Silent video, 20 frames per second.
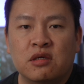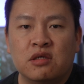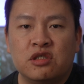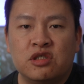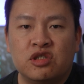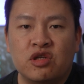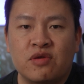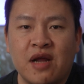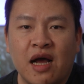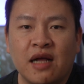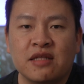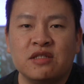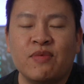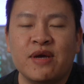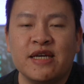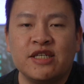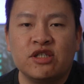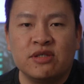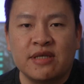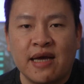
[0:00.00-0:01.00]
So not to
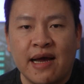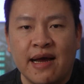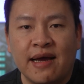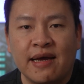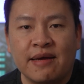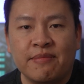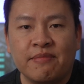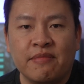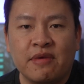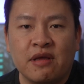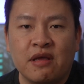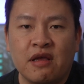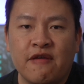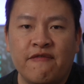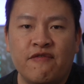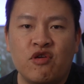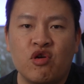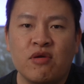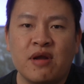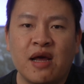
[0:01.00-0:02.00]
waste your time,
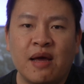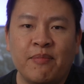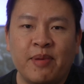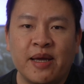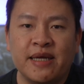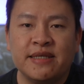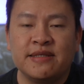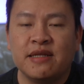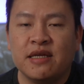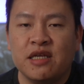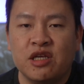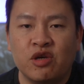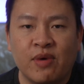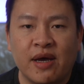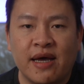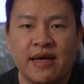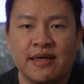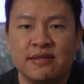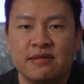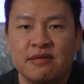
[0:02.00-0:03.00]
if you're not based in the
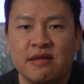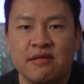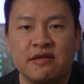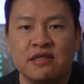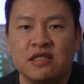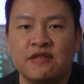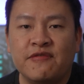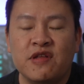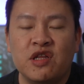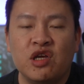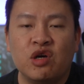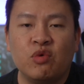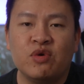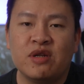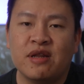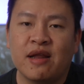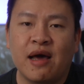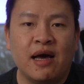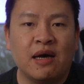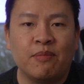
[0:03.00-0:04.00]
US, then this video
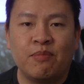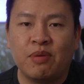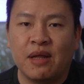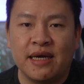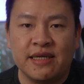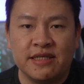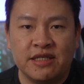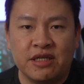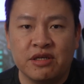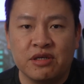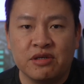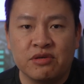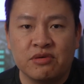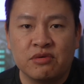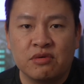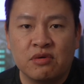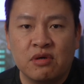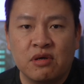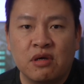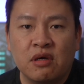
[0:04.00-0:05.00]
would not apply to you.
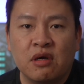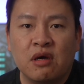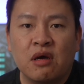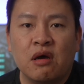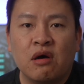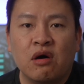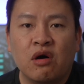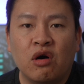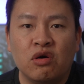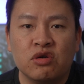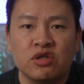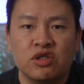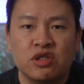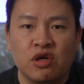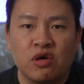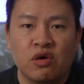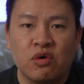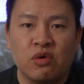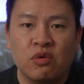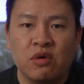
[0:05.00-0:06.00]

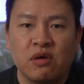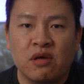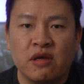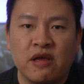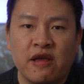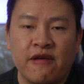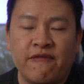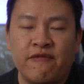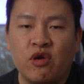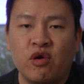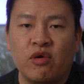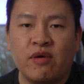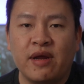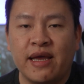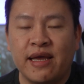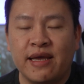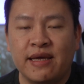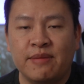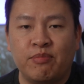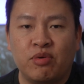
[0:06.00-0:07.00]
Also, if you're
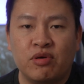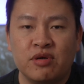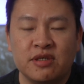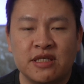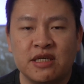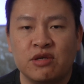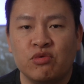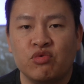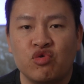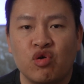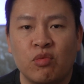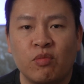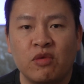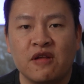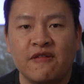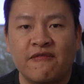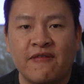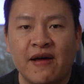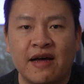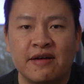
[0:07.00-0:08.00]
a person who
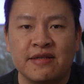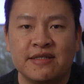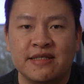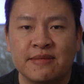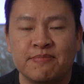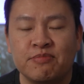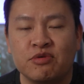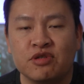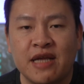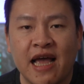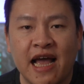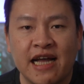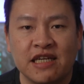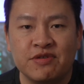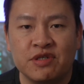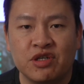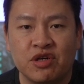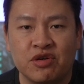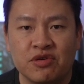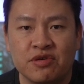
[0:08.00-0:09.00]
normally files simple tax
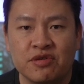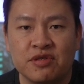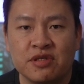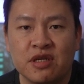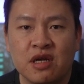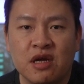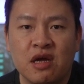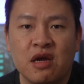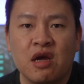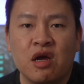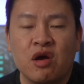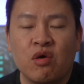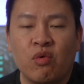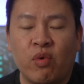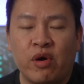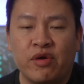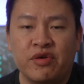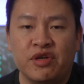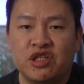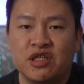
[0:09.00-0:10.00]
returns
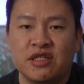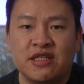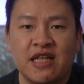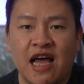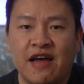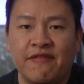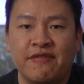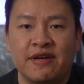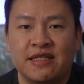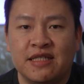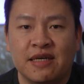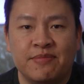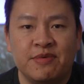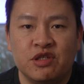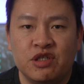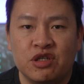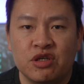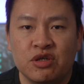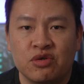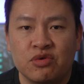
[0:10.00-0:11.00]
where you just have a
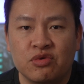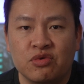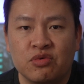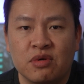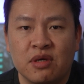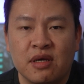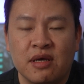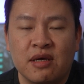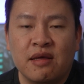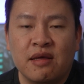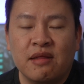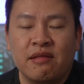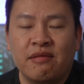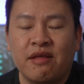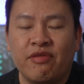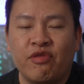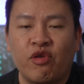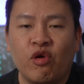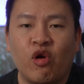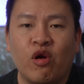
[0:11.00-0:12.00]
W-2,
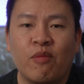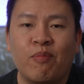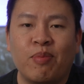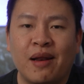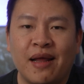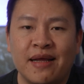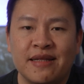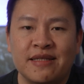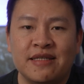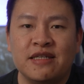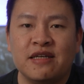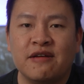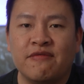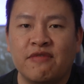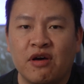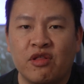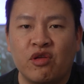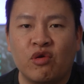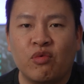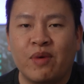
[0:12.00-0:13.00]
then there are plenty of
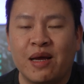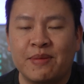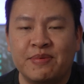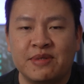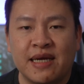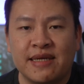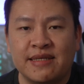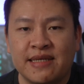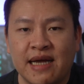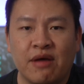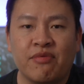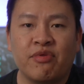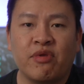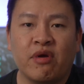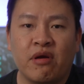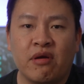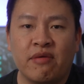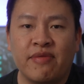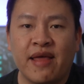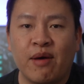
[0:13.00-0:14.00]
other websites out
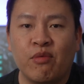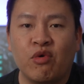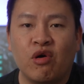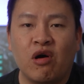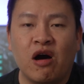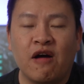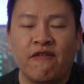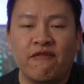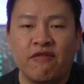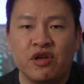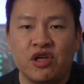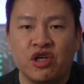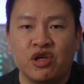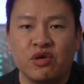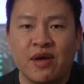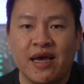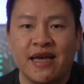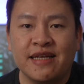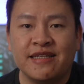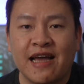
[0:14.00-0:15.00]
there that will offer you
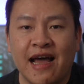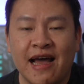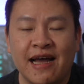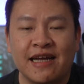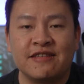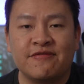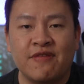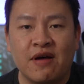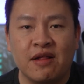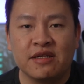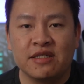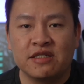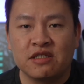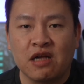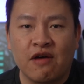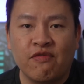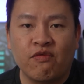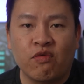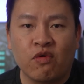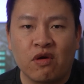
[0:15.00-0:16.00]
a tax filing
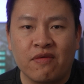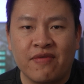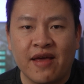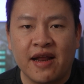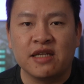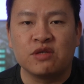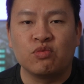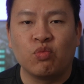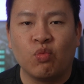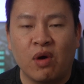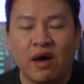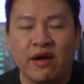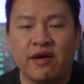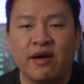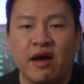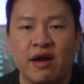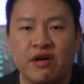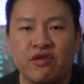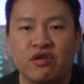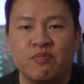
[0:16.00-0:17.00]
software that is
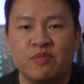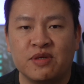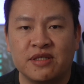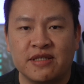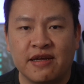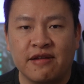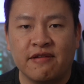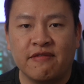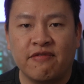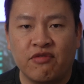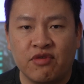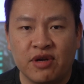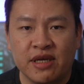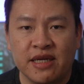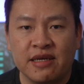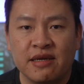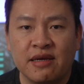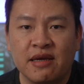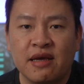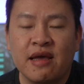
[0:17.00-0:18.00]
100% free.
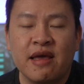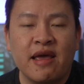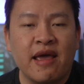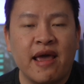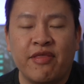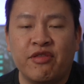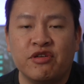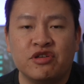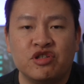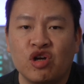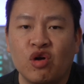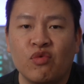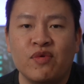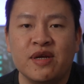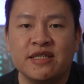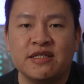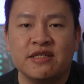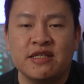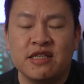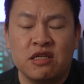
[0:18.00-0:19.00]
And there's no
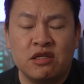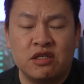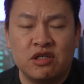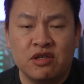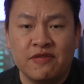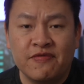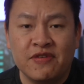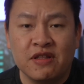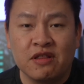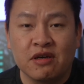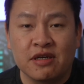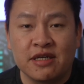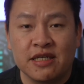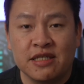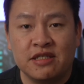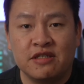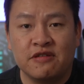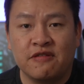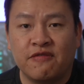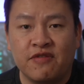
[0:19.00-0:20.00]
reason to even look
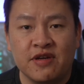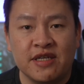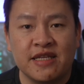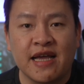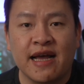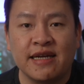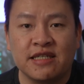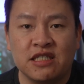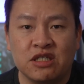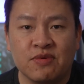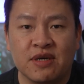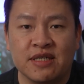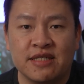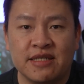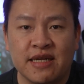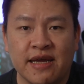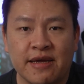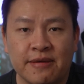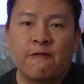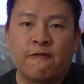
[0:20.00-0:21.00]
into FreeTaxUSA.